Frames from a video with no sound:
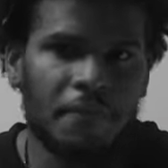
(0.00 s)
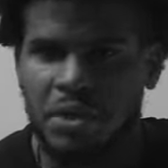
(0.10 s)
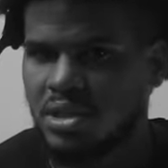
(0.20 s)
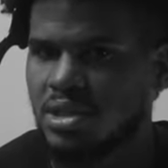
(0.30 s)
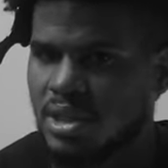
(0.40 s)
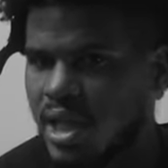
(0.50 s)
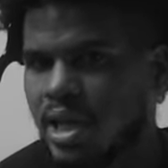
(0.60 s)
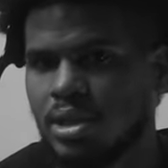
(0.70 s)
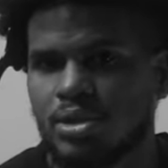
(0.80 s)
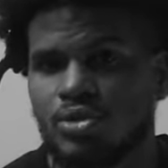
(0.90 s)

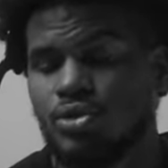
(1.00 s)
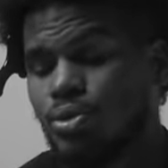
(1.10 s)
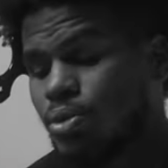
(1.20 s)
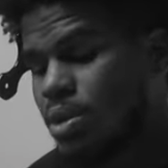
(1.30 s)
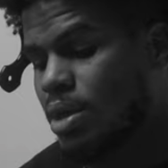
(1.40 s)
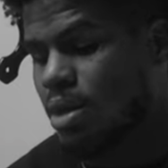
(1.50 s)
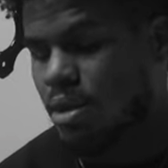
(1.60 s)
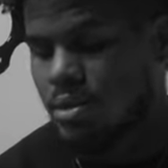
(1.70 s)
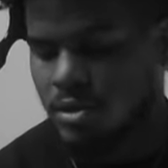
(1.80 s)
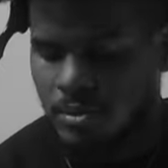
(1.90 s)
functionalities to it.
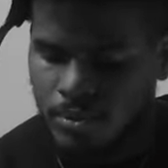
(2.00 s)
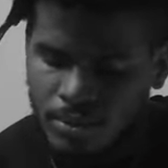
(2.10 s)
Cause